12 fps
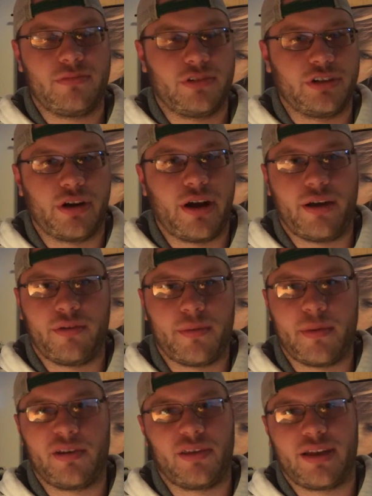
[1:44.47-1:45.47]
You know, I don't
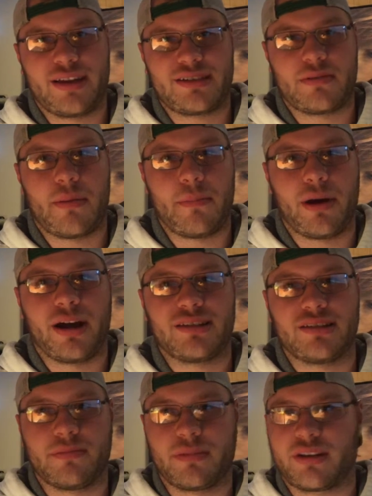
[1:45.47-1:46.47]
remember the last time I
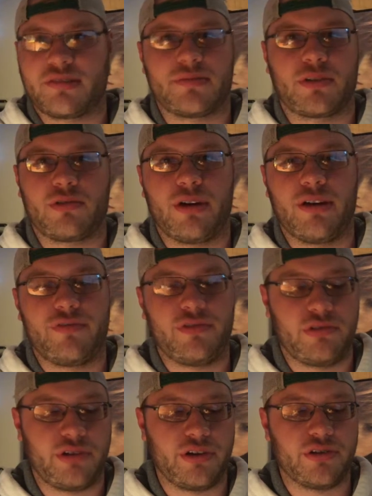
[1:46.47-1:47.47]
bought something. It's been quite a few
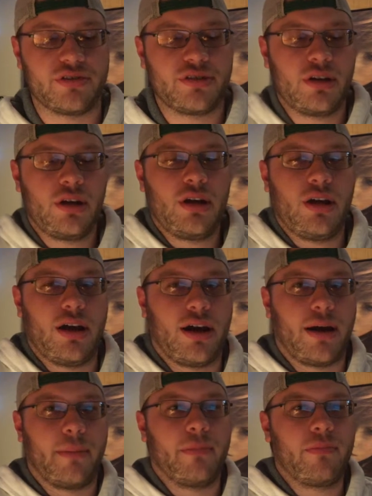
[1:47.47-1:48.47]
years.
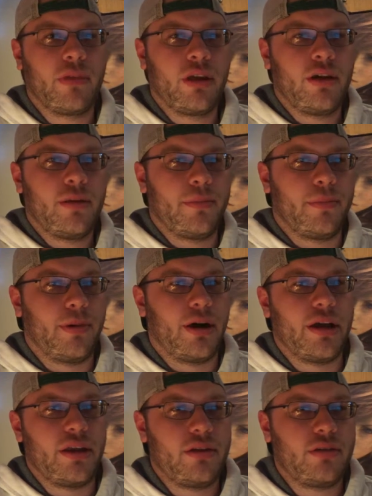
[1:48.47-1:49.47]

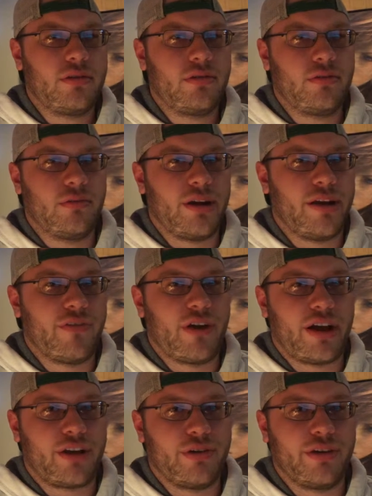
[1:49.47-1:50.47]
But whenever
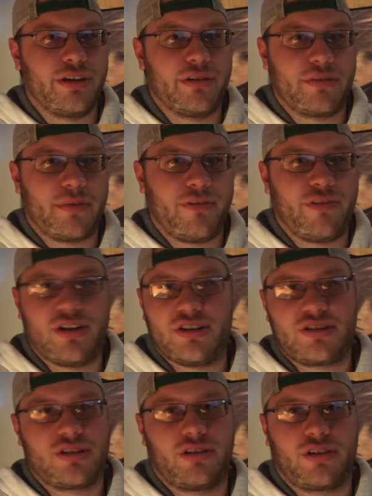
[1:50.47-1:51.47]
I go in there with my friend
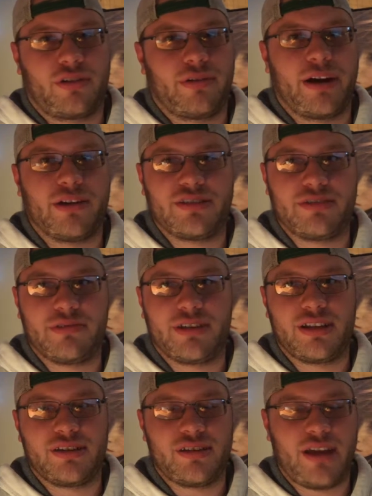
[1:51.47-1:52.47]
just to look around, see what
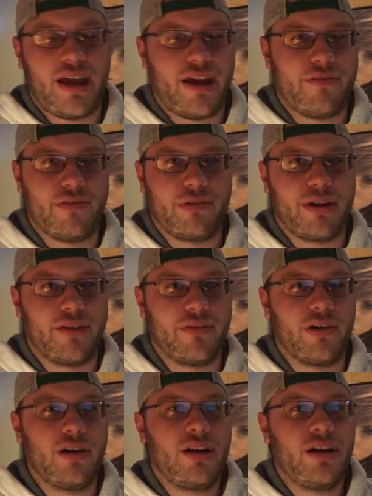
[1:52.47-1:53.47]
they have or
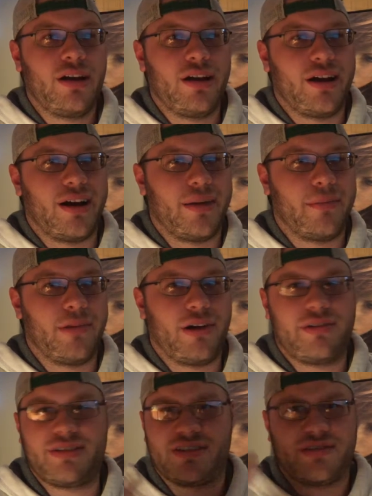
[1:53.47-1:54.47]
whatever,
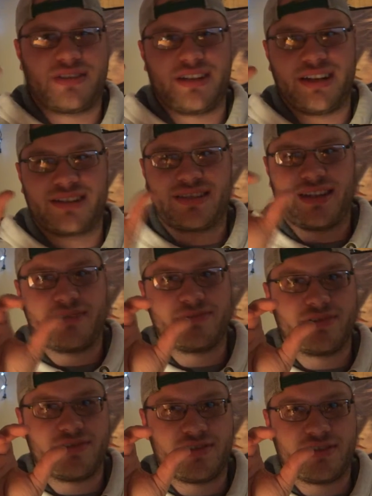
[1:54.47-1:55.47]
always their DS
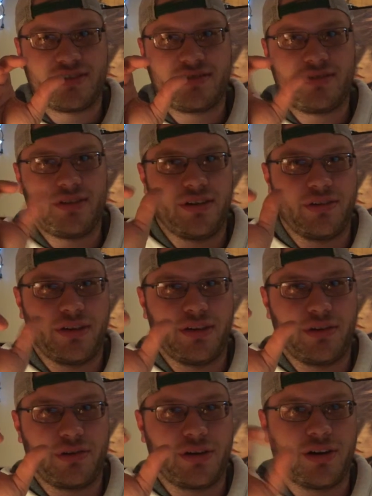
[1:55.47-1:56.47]
games are just, you know, the
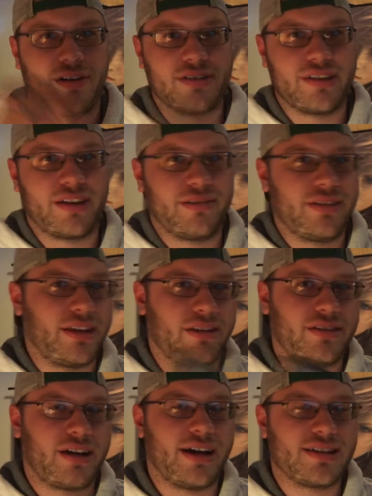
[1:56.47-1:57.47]
little cards. They
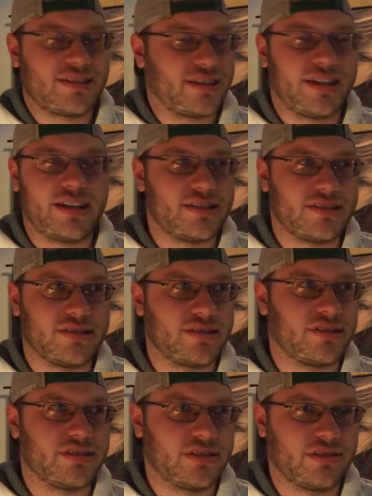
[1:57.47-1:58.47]
toss the
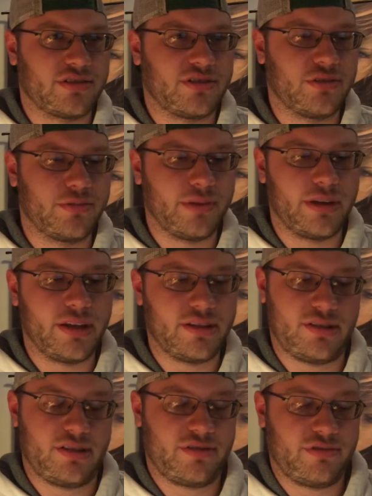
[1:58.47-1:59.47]
cases because they're stupid. They
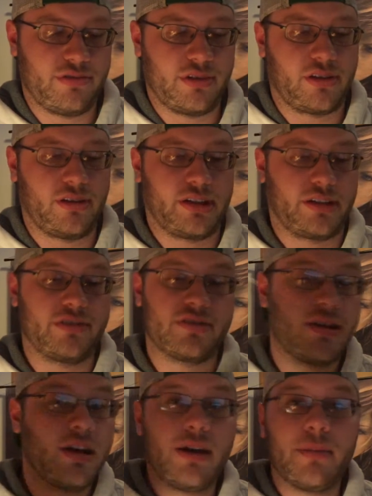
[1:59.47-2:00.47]
say screw the
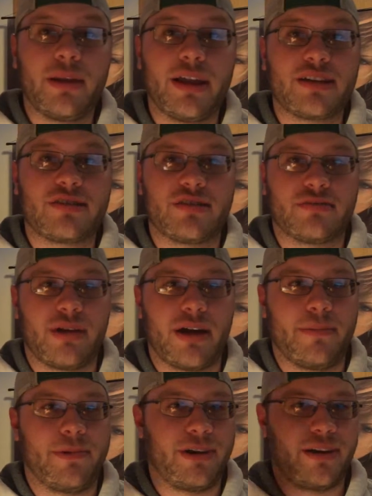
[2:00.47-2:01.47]
collectors. But that's just my
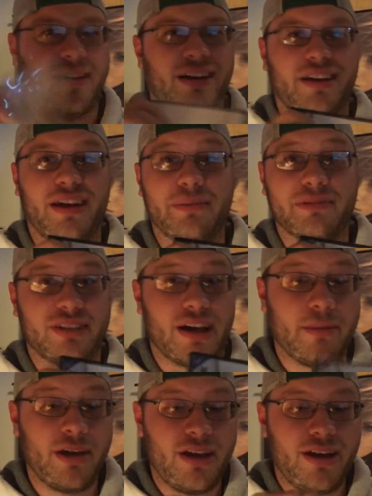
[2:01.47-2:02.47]
opinion on GameStop.